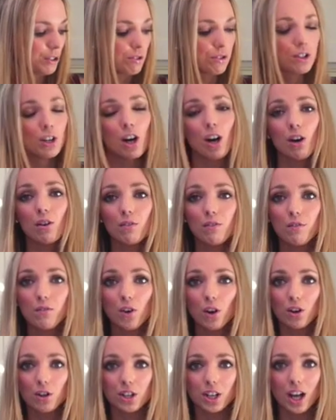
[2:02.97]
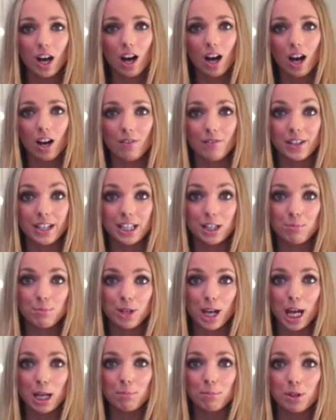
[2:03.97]
use 4.5 heaped
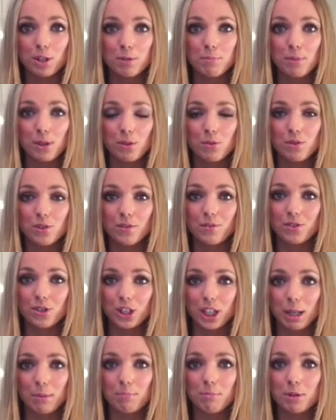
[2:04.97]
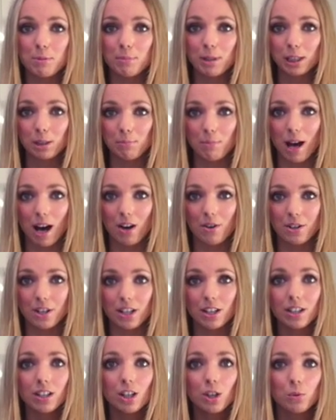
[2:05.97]
tablespoons of skimmed milk
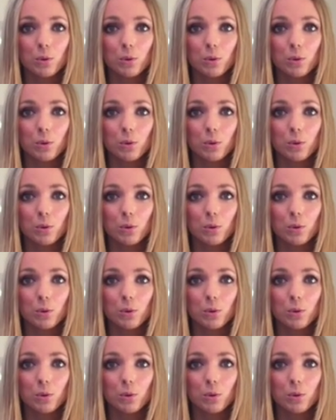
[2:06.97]
powder,